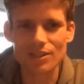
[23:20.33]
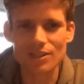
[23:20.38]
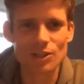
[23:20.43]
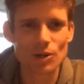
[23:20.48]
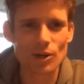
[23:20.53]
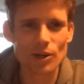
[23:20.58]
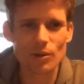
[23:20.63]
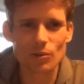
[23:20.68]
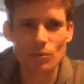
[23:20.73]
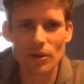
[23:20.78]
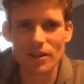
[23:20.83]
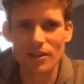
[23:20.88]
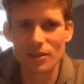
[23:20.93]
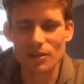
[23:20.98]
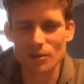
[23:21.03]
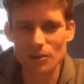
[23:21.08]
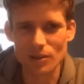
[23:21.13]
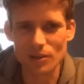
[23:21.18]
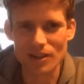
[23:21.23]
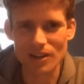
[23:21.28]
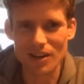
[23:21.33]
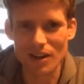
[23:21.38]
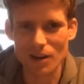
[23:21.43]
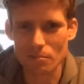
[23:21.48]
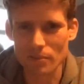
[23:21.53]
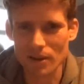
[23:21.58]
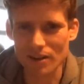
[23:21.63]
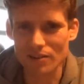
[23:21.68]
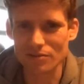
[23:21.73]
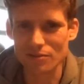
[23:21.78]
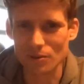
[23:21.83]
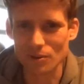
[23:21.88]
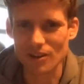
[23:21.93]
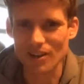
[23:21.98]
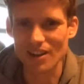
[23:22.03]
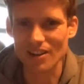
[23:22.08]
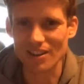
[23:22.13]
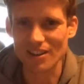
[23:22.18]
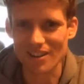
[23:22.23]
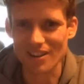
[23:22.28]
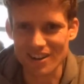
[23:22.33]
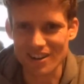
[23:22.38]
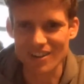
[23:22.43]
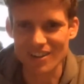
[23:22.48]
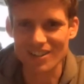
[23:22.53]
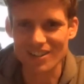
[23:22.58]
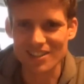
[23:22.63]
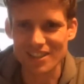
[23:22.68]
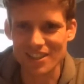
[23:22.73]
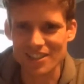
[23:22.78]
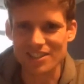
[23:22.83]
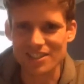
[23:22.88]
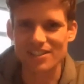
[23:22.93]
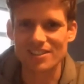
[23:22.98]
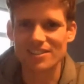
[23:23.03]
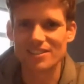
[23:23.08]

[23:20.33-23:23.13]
join when you come back for another session.